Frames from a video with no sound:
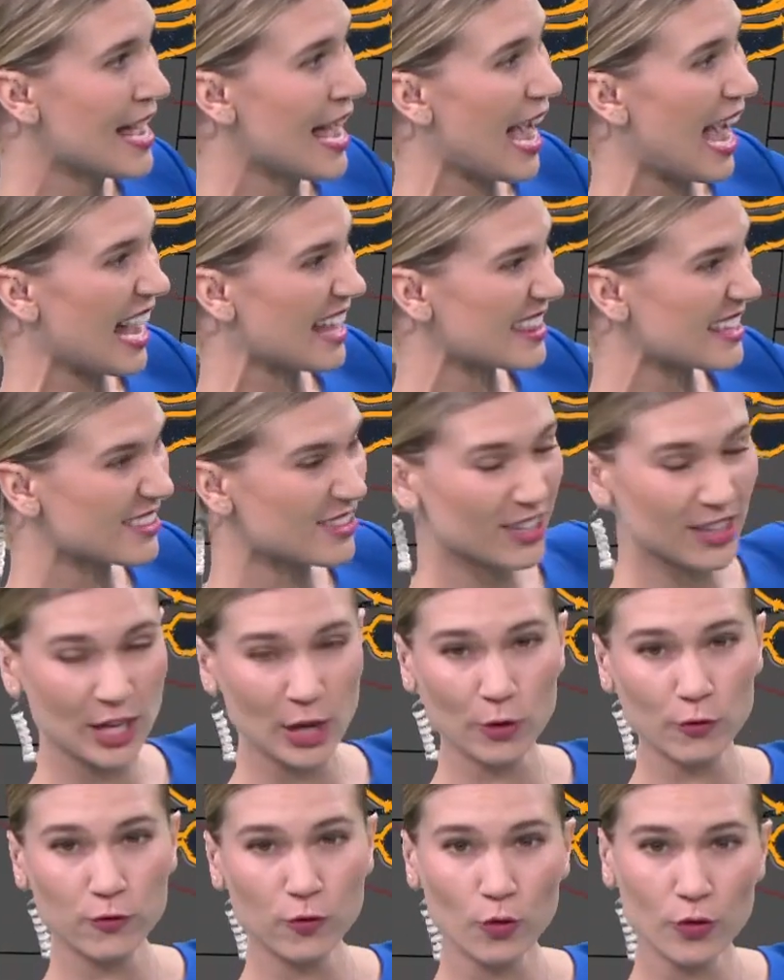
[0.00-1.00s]
I think the
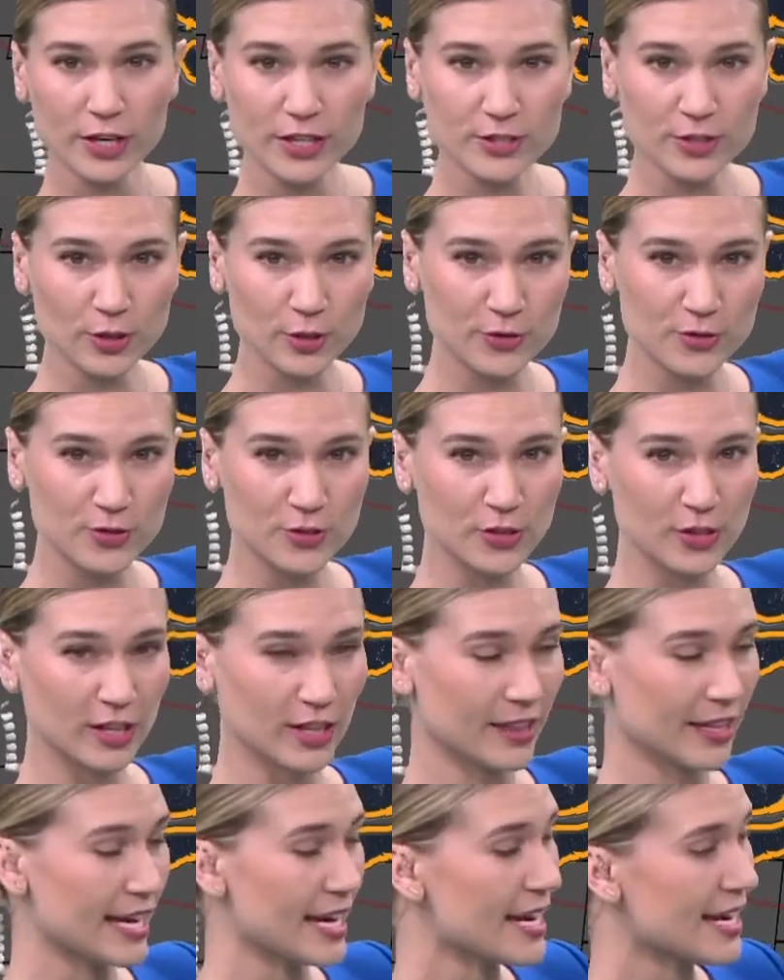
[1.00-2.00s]
low 40s closer to the
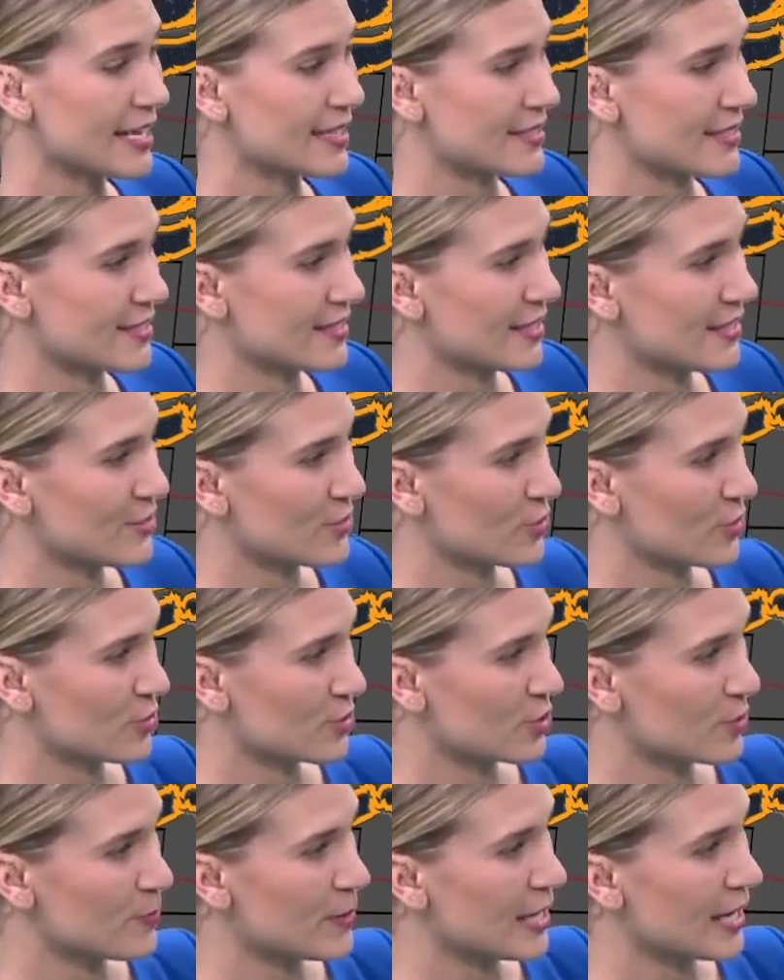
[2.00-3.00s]
lake as the sun starts
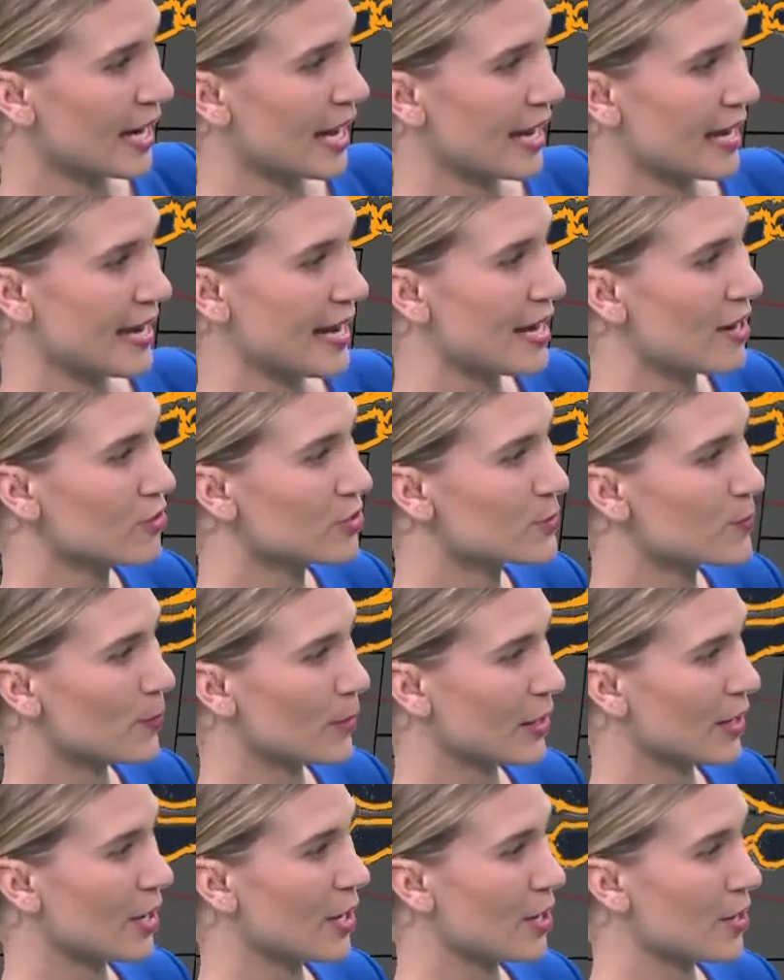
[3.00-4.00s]
to peak on out,
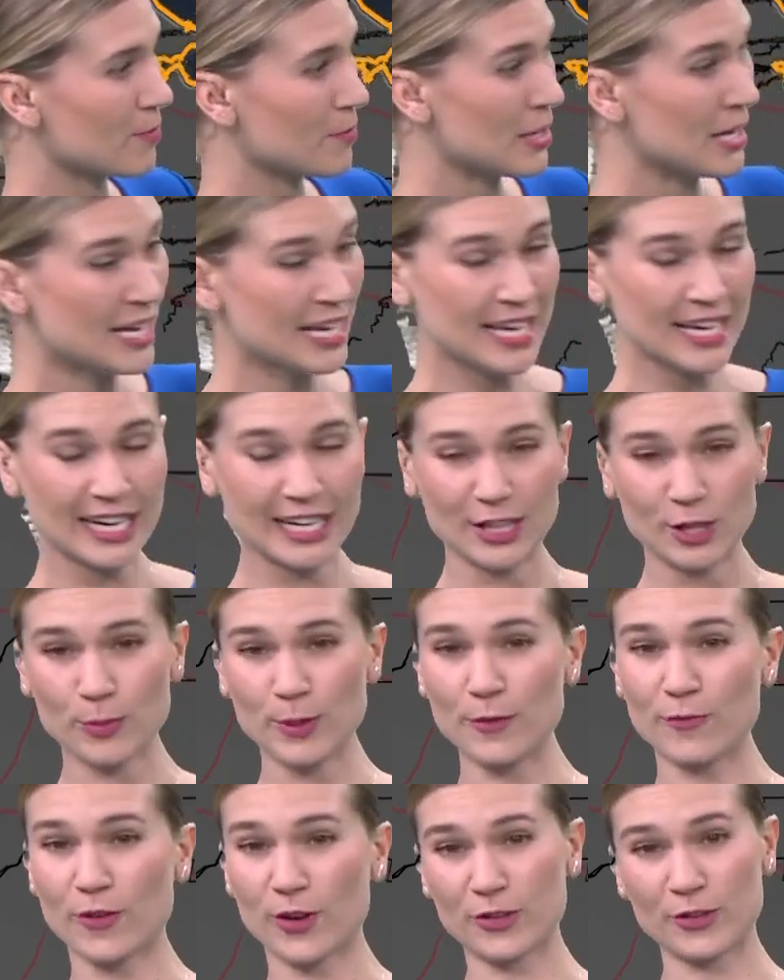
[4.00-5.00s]
become a little
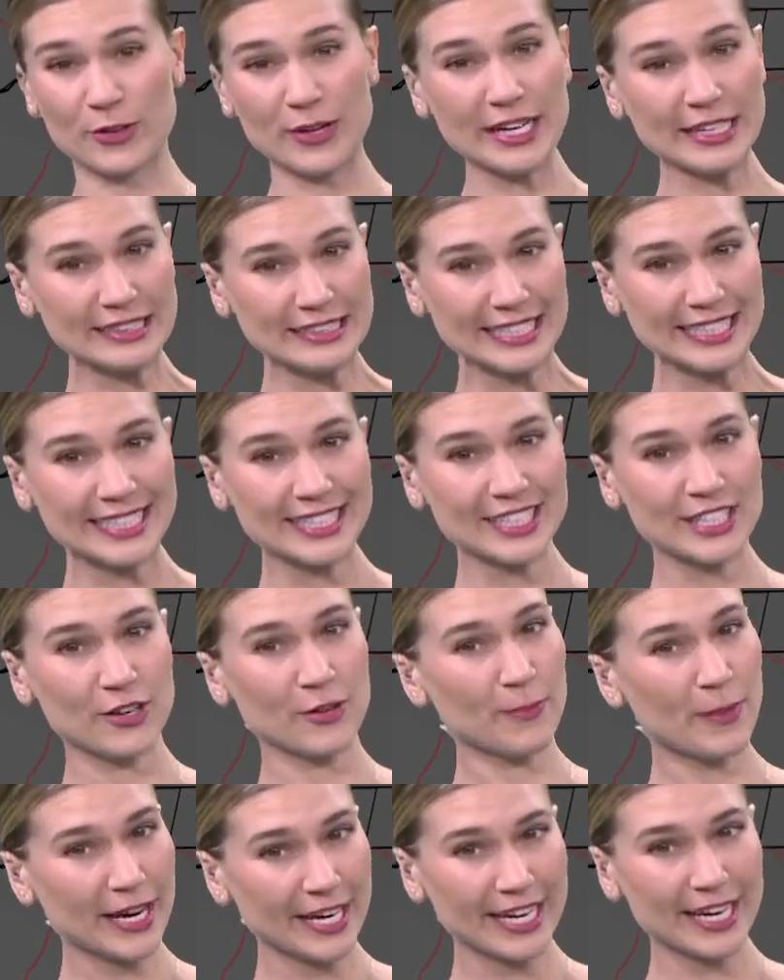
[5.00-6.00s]
bit farther inland. You
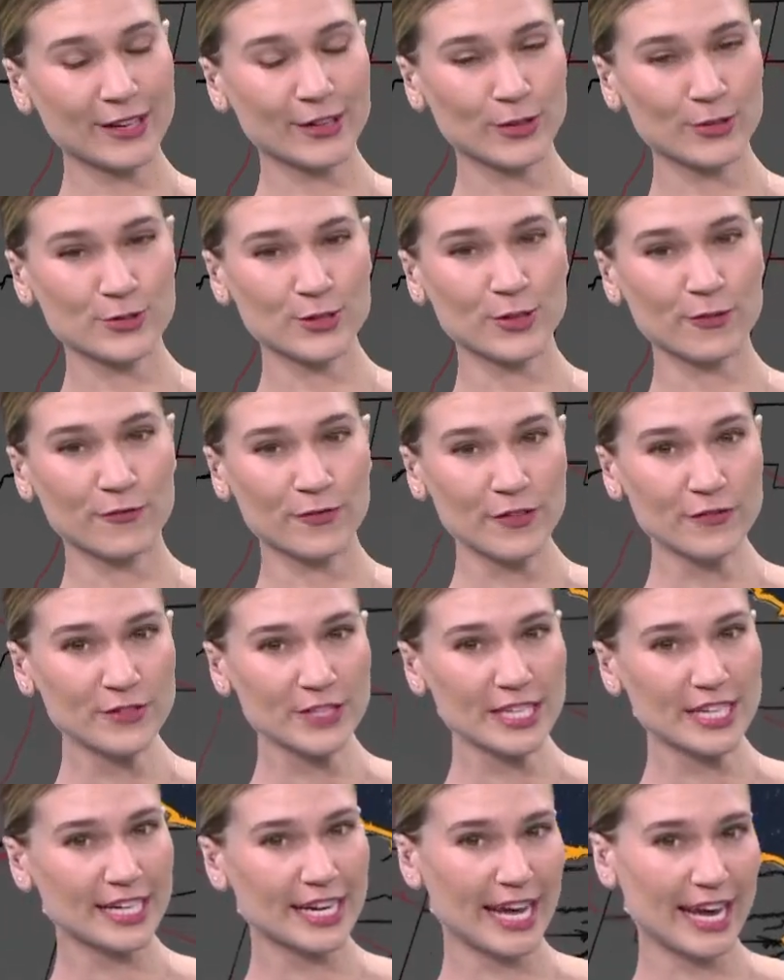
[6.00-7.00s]
might get closer to
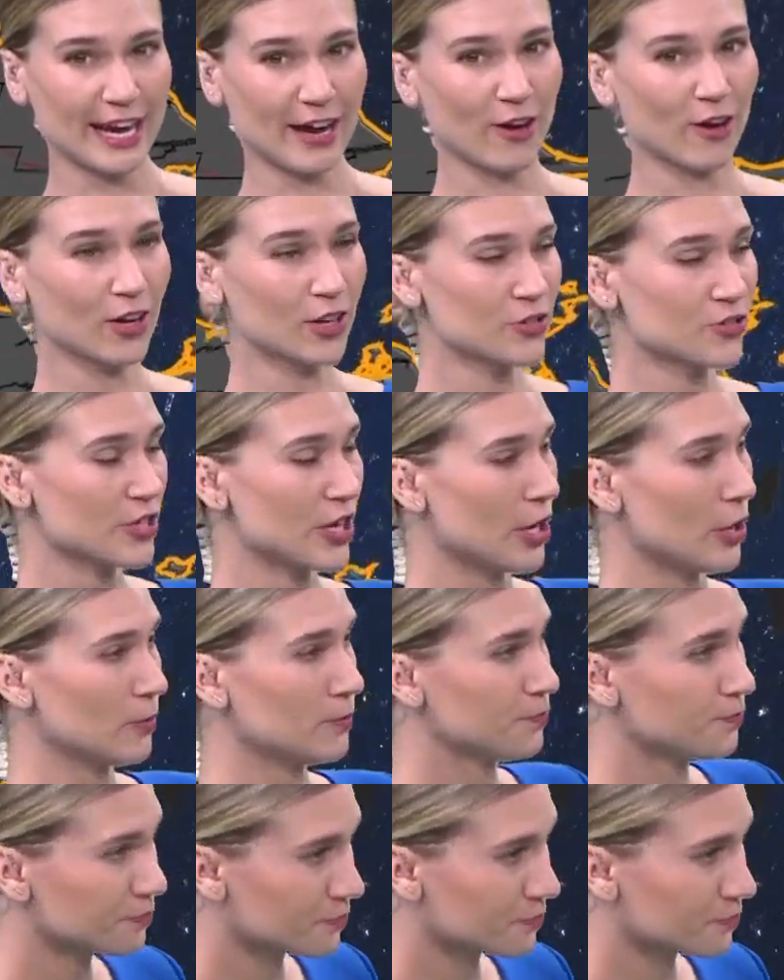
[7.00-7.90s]
50 today also.